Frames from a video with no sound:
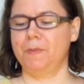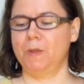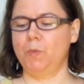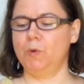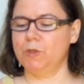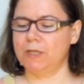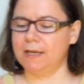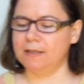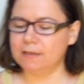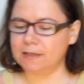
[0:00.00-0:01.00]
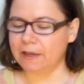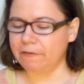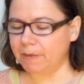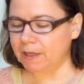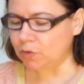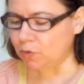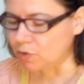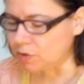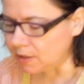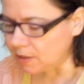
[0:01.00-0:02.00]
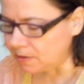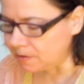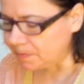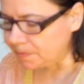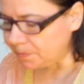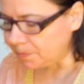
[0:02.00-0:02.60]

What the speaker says: what else? I have my notes here.